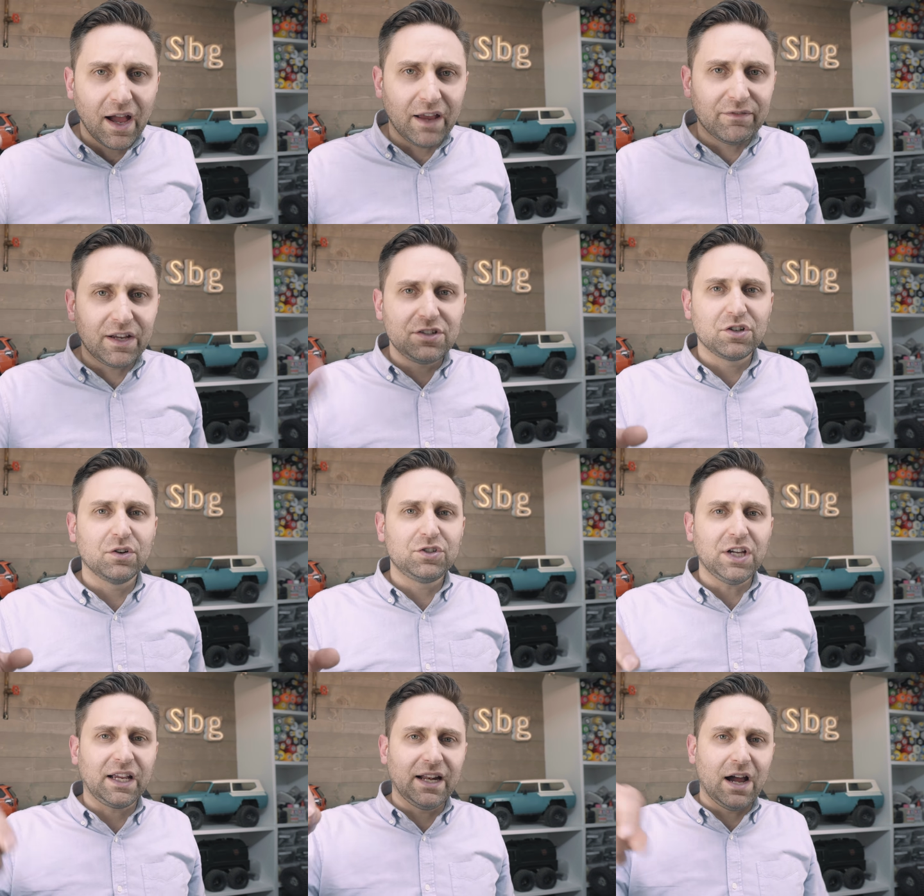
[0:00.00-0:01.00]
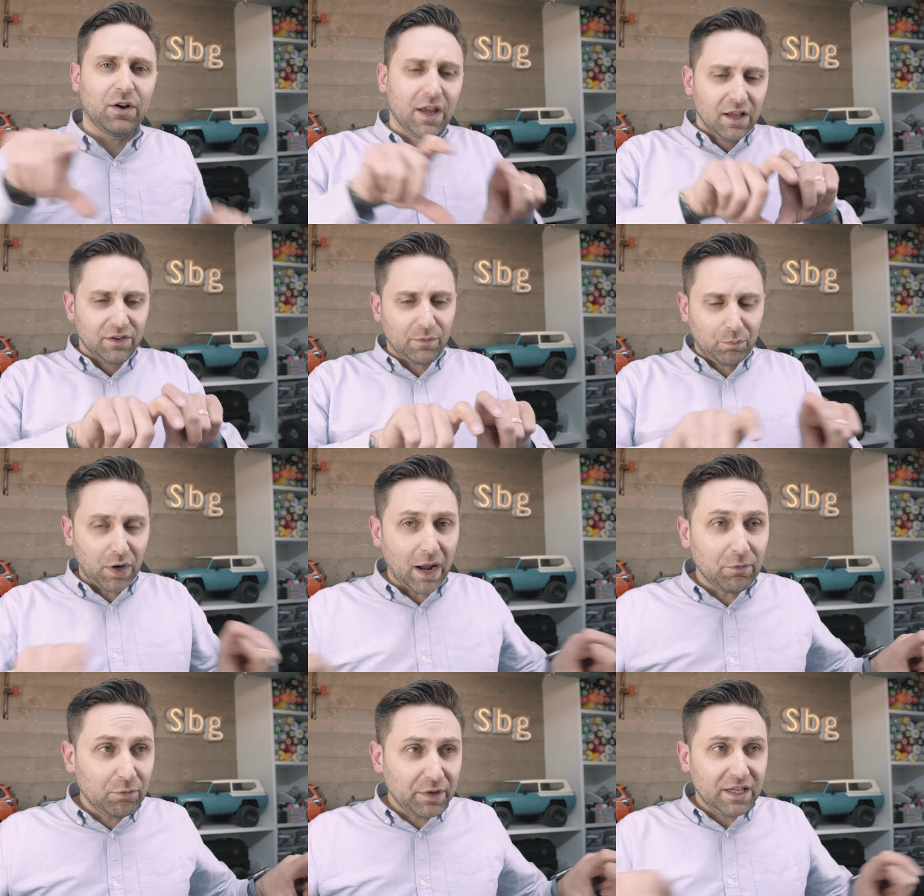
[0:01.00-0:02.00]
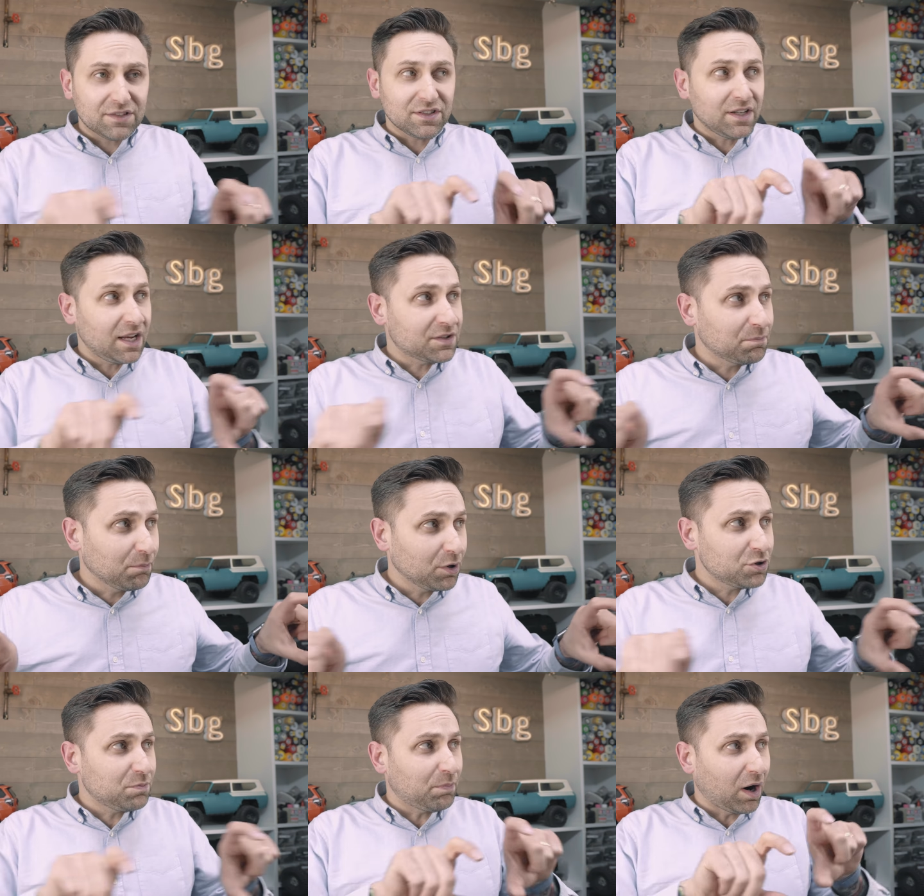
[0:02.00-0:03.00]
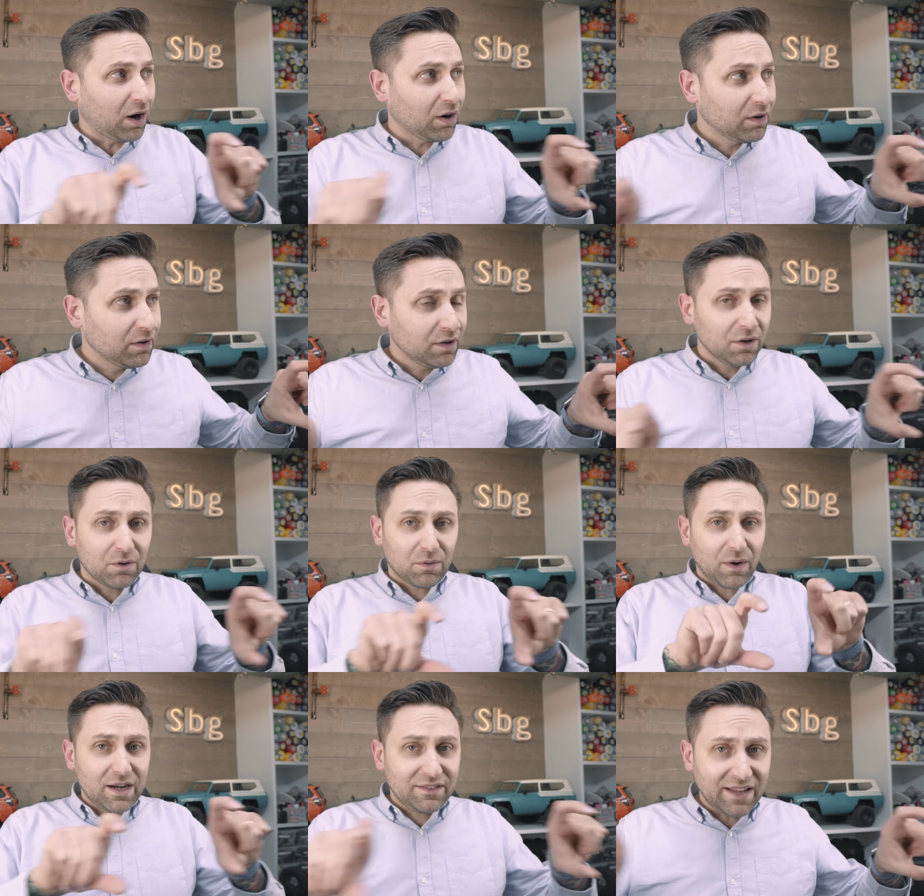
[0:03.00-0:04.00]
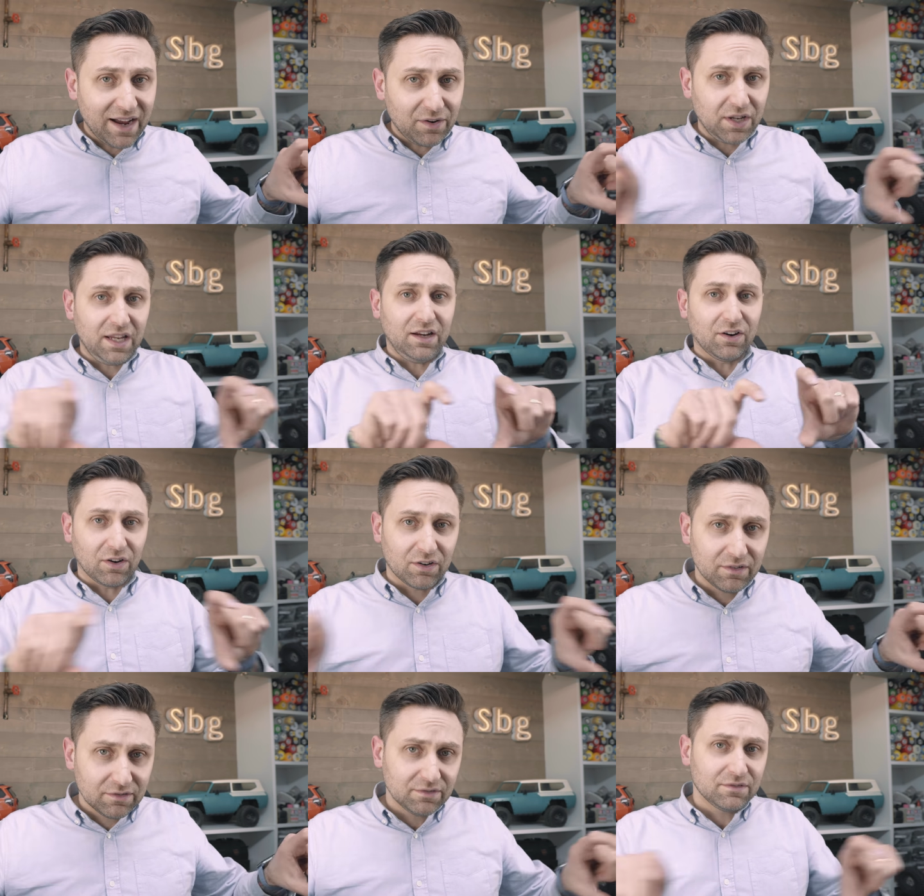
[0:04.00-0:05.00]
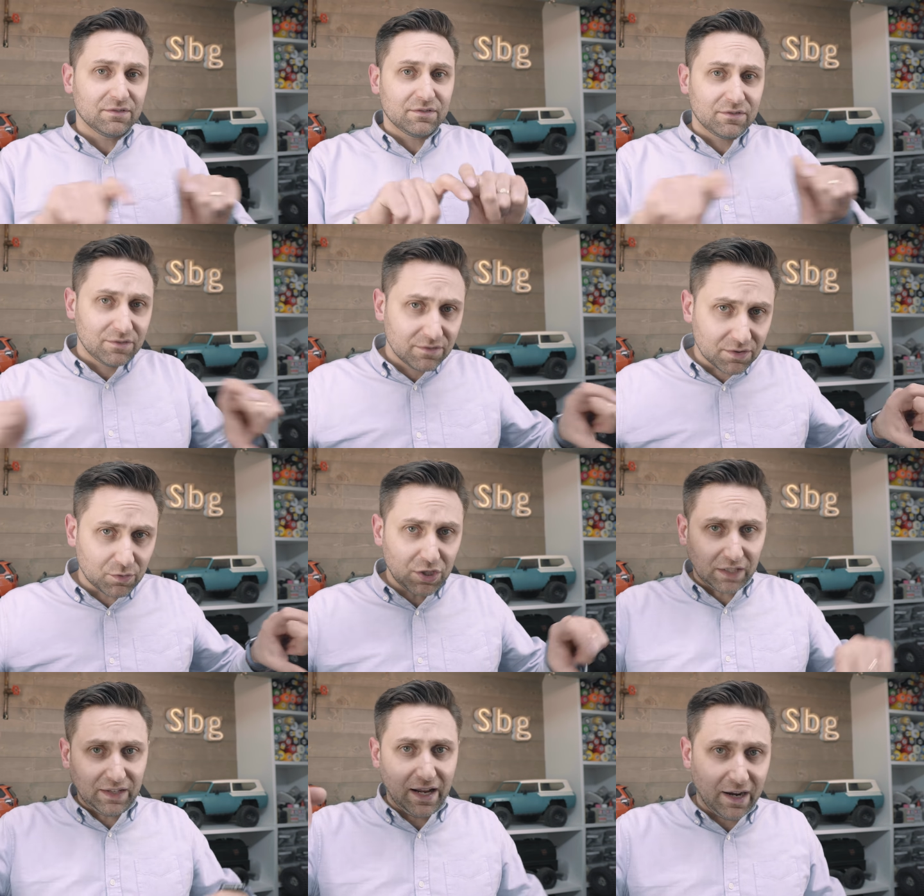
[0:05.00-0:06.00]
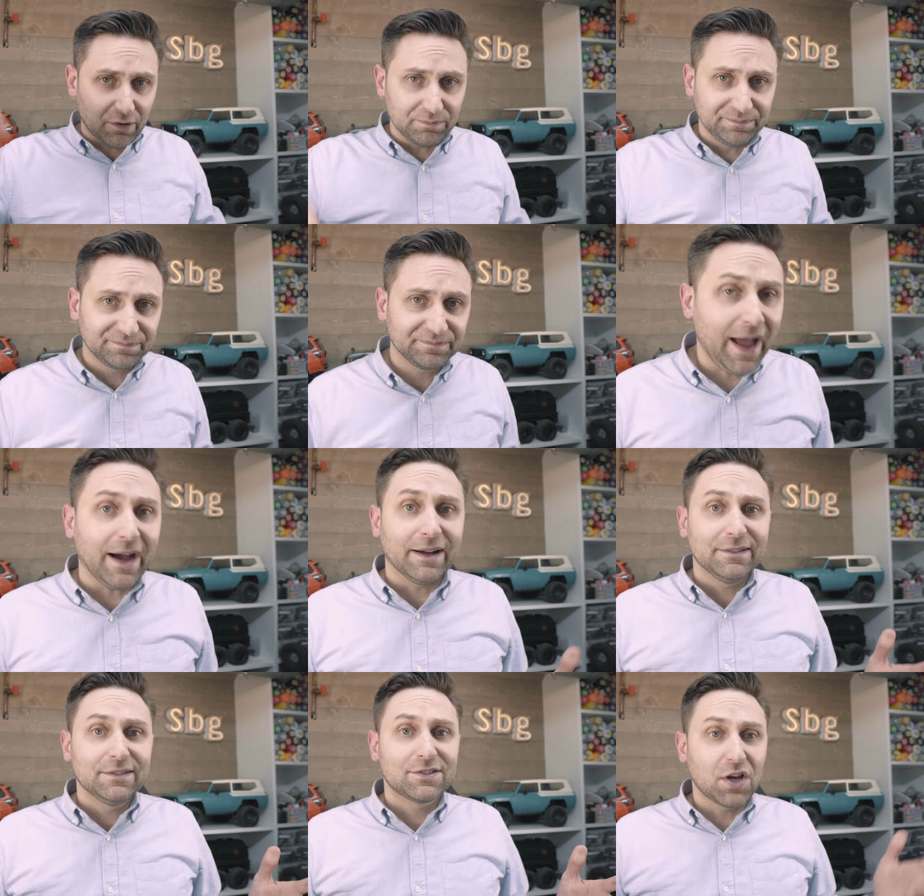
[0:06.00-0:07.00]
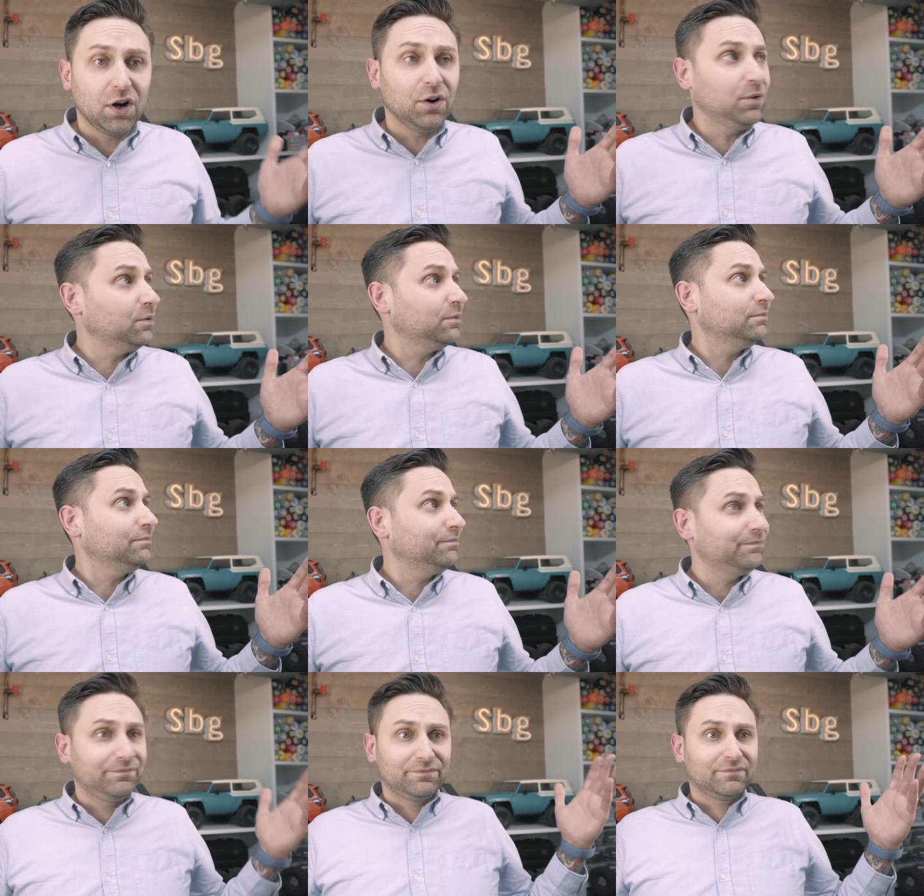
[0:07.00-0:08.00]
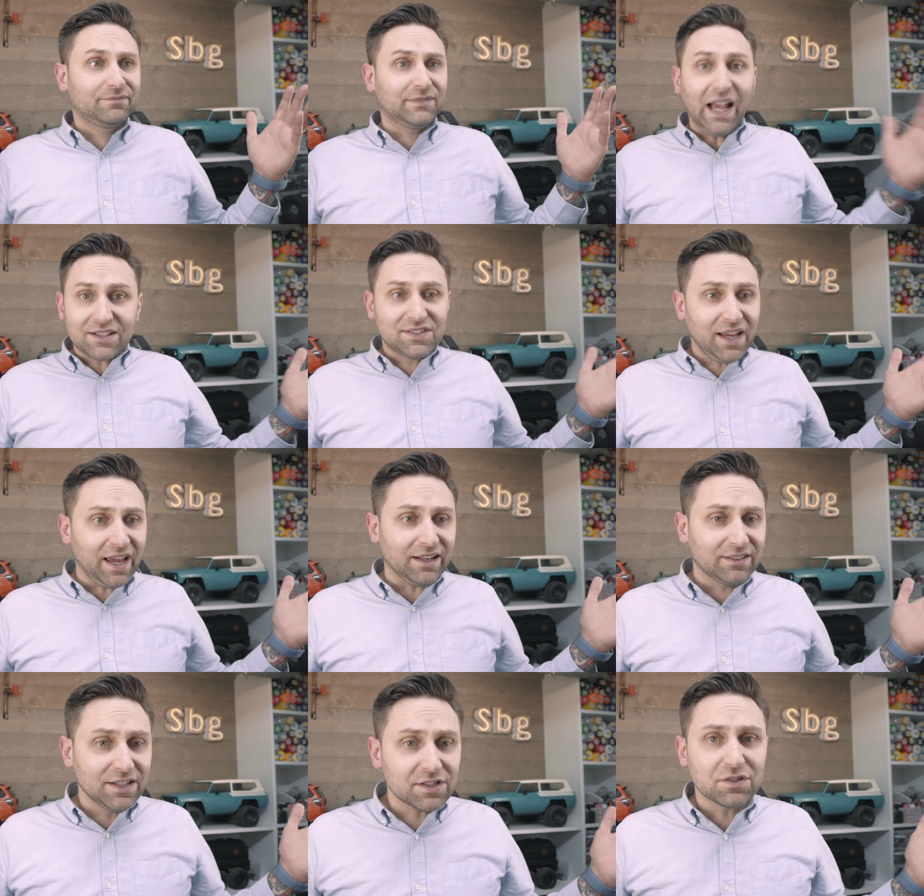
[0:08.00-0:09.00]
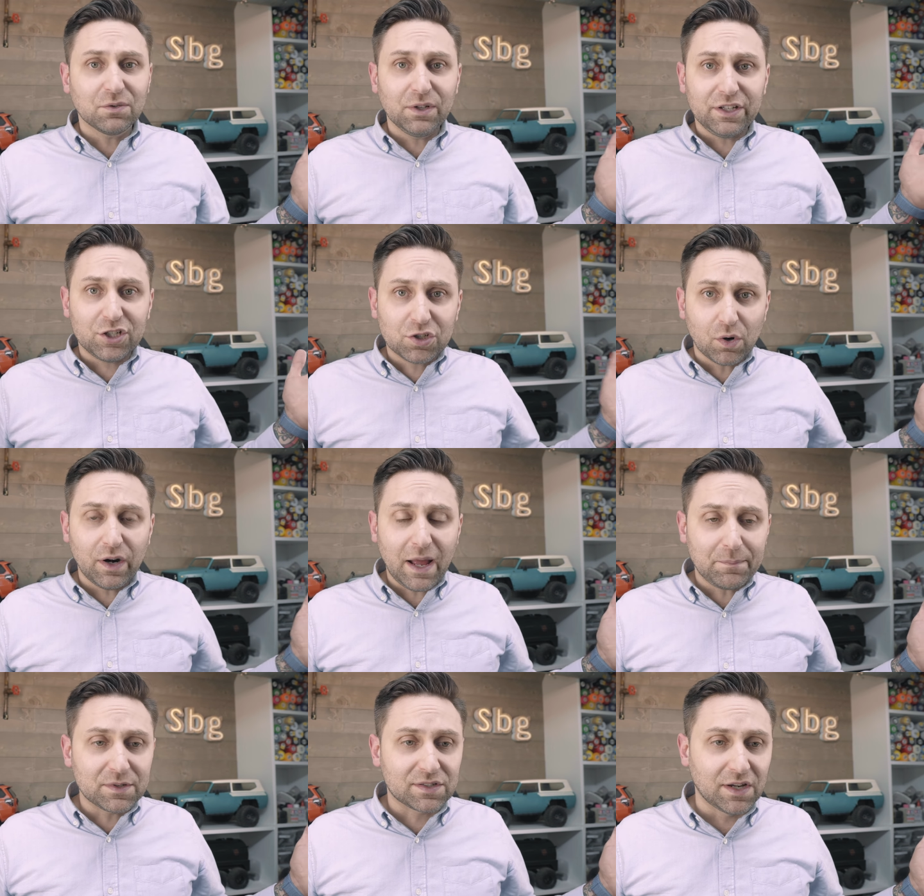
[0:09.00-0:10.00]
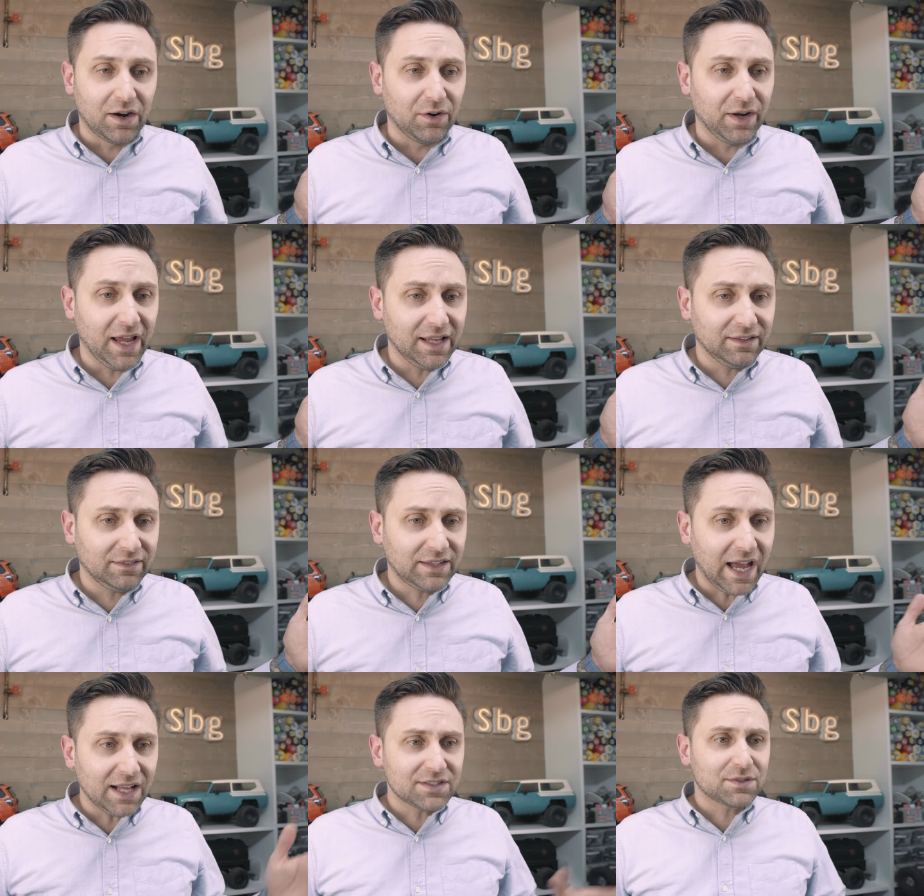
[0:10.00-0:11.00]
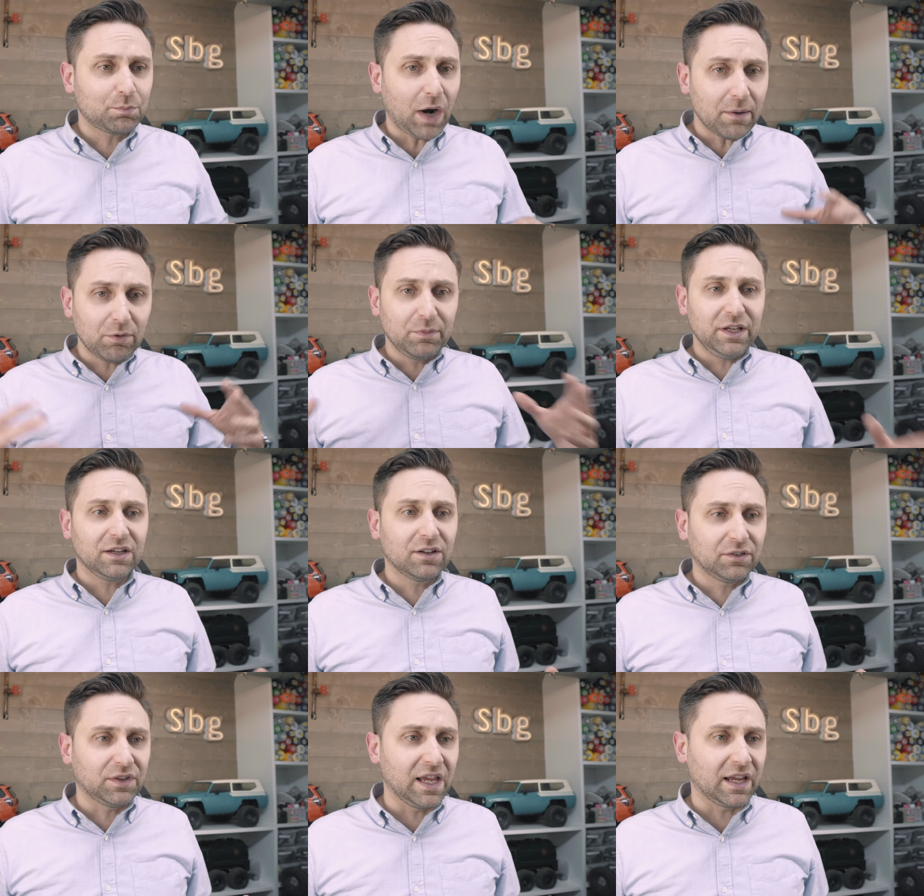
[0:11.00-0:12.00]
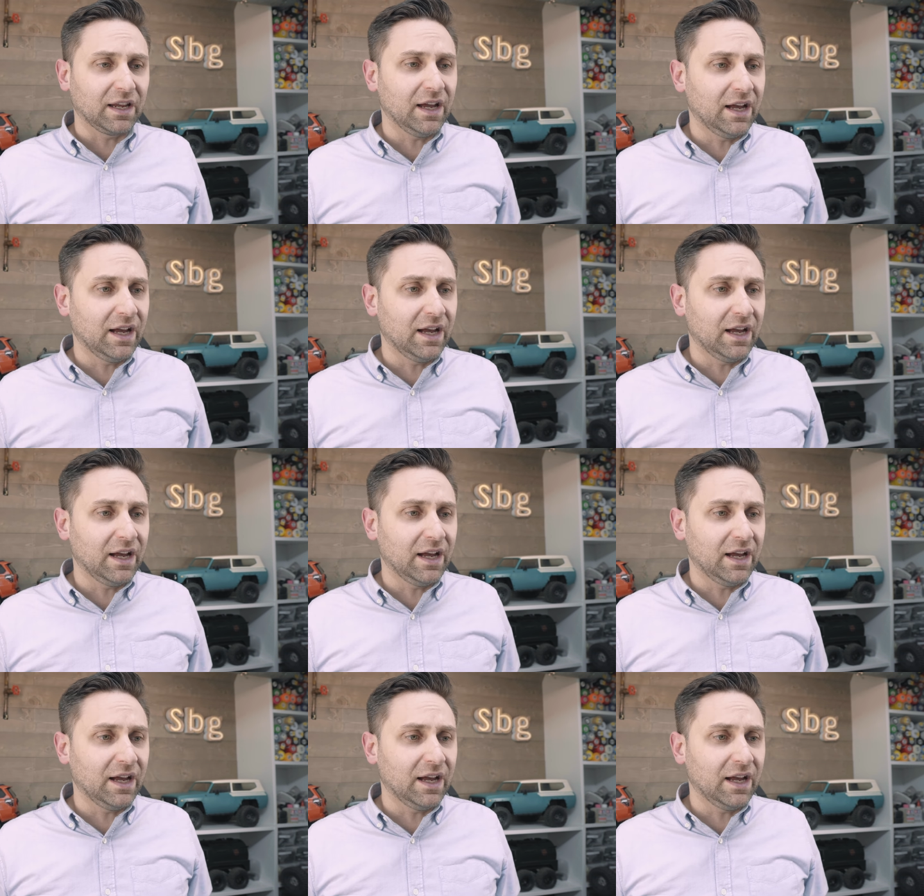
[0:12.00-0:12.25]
I invite you to go check it out. There probably is a nice merch bar right down here. So check that out. Yeah, so that's it. This is a really short episode, and that's probably a good thing.